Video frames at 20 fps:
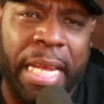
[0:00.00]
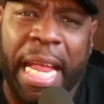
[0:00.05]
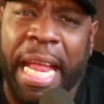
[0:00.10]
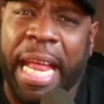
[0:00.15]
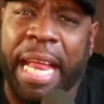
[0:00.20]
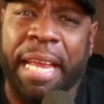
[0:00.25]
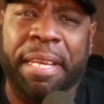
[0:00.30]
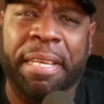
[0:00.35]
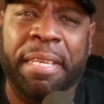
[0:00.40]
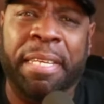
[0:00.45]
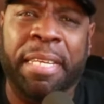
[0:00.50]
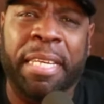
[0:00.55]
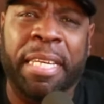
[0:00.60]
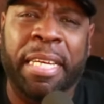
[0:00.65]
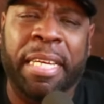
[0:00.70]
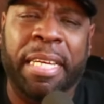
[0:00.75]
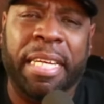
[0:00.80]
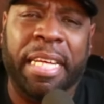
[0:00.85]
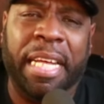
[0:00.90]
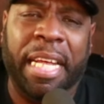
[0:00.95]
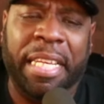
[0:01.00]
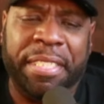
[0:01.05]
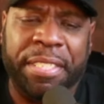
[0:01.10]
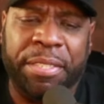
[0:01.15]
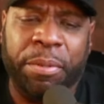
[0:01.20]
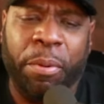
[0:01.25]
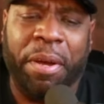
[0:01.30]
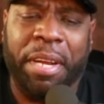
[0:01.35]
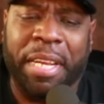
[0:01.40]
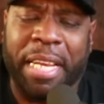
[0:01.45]
And it's
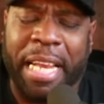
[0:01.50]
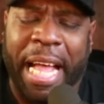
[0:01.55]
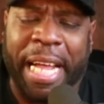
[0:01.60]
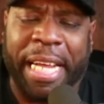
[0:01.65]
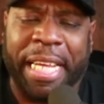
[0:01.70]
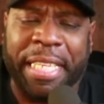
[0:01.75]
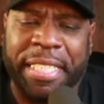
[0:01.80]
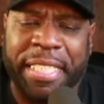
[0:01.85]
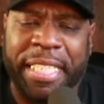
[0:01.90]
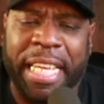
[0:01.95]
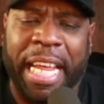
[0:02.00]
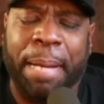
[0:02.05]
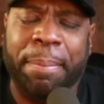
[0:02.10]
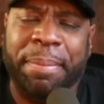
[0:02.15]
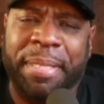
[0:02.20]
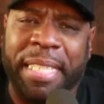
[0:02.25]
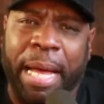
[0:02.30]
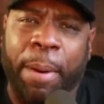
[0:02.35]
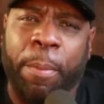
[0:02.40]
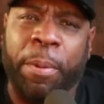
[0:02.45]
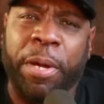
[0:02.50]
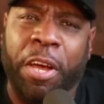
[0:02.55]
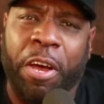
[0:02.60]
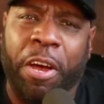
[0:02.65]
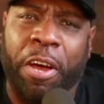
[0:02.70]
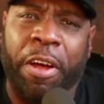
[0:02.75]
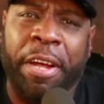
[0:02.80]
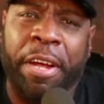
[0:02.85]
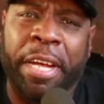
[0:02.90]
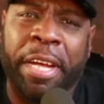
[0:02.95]
sort of like it seems that we
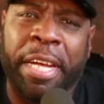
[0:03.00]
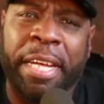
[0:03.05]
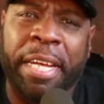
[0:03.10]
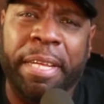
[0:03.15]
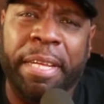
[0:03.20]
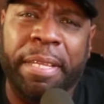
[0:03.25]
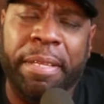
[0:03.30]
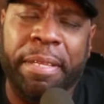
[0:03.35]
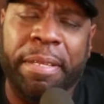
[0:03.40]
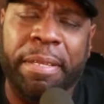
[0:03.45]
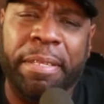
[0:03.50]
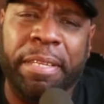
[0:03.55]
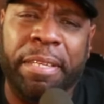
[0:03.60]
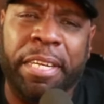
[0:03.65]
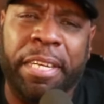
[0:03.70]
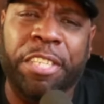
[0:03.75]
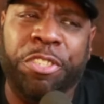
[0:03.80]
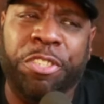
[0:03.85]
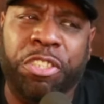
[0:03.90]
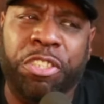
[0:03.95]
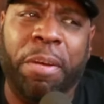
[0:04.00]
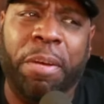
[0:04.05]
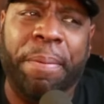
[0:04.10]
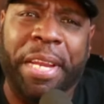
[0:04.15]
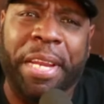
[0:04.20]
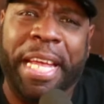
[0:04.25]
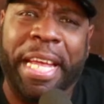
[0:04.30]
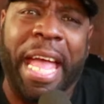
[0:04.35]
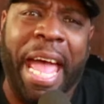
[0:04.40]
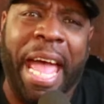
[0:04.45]
are
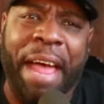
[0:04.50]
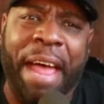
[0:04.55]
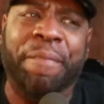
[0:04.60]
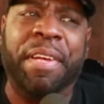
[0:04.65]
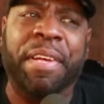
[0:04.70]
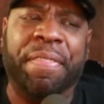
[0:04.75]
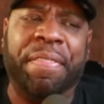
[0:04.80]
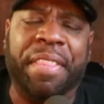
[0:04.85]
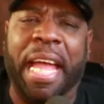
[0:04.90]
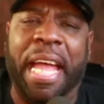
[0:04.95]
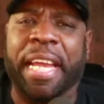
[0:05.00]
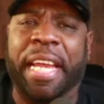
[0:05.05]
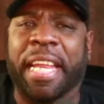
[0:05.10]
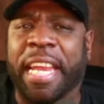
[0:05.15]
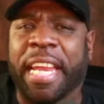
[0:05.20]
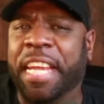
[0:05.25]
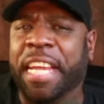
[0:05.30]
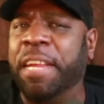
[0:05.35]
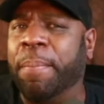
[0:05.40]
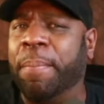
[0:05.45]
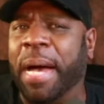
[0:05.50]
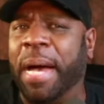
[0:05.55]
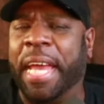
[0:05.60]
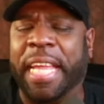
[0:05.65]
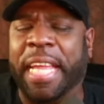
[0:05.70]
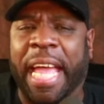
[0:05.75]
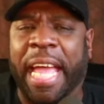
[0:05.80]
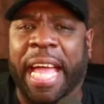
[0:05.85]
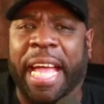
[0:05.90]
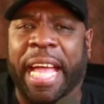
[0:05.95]
contributing everything that
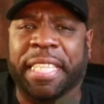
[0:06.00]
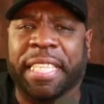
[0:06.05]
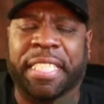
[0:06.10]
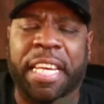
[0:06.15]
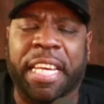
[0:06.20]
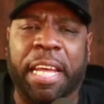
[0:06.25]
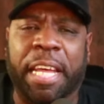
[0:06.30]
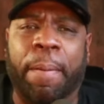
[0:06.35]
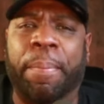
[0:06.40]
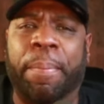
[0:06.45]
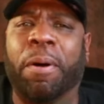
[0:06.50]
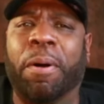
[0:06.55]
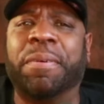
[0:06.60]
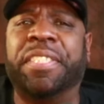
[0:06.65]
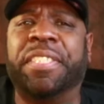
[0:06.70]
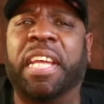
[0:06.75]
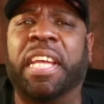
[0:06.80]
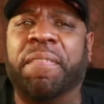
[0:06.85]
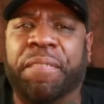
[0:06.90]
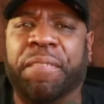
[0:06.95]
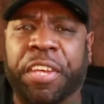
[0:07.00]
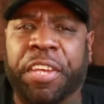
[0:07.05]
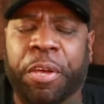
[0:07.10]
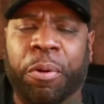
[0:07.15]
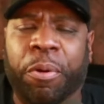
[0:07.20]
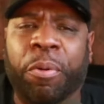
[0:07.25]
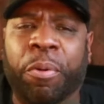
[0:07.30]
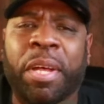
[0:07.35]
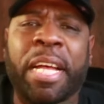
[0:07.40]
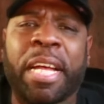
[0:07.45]
anybody has, any opposing
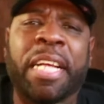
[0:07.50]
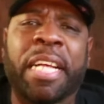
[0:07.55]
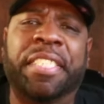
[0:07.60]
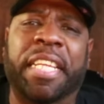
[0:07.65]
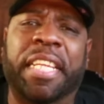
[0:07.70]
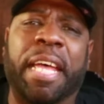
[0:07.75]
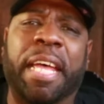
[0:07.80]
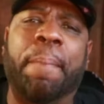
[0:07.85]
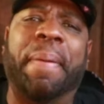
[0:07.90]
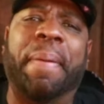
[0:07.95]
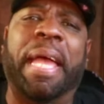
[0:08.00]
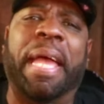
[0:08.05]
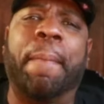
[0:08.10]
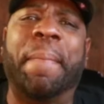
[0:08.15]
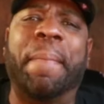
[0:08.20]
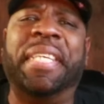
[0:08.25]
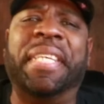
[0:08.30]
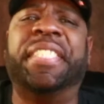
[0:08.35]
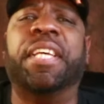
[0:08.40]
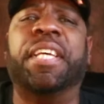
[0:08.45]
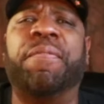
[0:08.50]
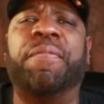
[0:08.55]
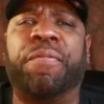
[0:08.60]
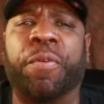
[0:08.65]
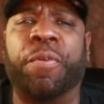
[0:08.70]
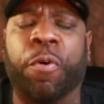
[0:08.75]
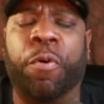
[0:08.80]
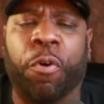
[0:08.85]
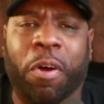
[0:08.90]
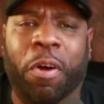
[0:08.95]
view, to them being
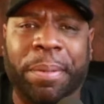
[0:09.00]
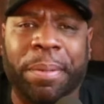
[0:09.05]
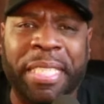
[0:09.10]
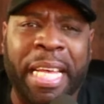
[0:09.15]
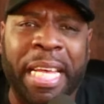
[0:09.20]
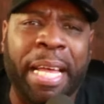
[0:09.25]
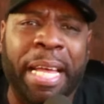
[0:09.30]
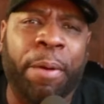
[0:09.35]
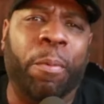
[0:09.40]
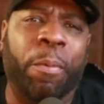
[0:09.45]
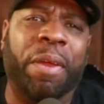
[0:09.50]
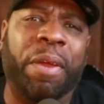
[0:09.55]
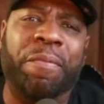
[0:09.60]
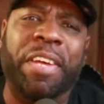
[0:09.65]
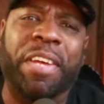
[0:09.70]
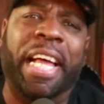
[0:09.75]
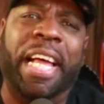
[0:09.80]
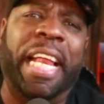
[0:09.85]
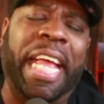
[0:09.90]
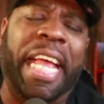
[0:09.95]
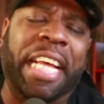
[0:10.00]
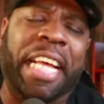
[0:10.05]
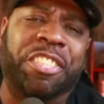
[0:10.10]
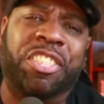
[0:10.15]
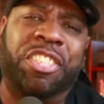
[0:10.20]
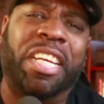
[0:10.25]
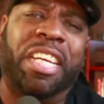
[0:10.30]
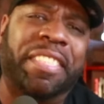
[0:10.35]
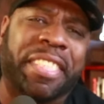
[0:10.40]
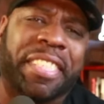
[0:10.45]
misinformed. When really
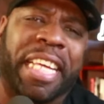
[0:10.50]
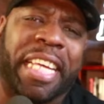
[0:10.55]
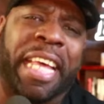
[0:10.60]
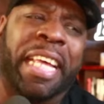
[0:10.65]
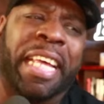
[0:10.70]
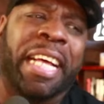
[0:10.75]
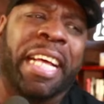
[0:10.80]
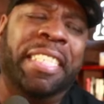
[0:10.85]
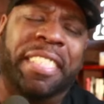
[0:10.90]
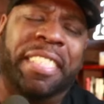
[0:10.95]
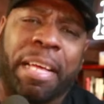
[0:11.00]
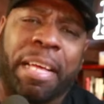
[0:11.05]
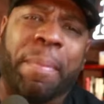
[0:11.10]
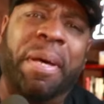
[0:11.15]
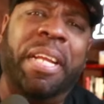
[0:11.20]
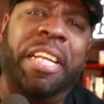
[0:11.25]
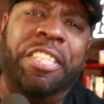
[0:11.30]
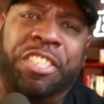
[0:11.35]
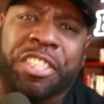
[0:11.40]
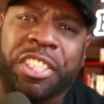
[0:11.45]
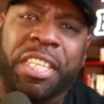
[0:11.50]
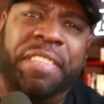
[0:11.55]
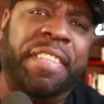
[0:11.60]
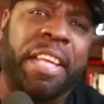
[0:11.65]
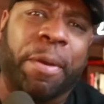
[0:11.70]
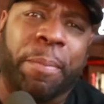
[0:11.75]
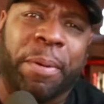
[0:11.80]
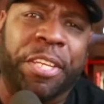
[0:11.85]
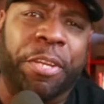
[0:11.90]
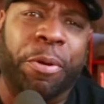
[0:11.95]
it's just that some of the shit
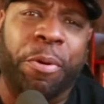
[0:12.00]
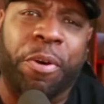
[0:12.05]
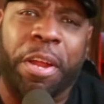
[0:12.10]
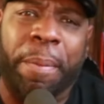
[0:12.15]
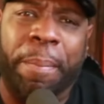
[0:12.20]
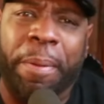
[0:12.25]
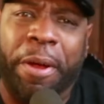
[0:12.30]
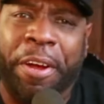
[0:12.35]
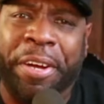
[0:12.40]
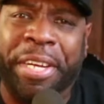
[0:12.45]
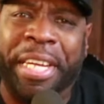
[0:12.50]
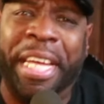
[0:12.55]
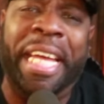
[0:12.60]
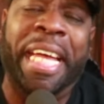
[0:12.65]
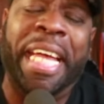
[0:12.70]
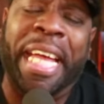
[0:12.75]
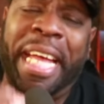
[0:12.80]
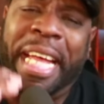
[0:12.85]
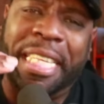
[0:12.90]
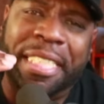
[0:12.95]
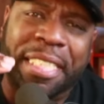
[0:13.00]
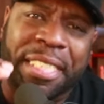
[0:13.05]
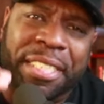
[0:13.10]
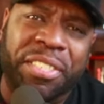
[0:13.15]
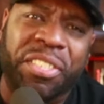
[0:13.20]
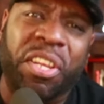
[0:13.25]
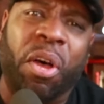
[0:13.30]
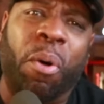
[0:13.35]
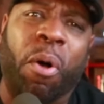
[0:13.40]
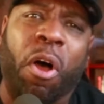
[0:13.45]
that we do in America is
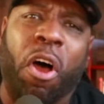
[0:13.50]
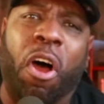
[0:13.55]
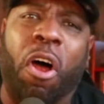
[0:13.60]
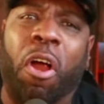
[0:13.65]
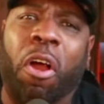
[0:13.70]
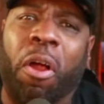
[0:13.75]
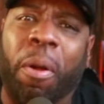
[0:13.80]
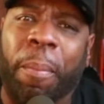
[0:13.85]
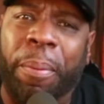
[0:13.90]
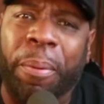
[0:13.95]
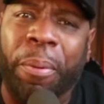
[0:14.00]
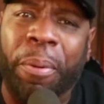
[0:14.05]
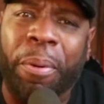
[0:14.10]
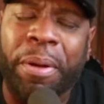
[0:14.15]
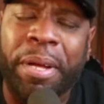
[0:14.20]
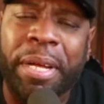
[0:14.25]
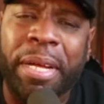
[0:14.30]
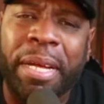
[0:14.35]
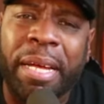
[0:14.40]
so horrible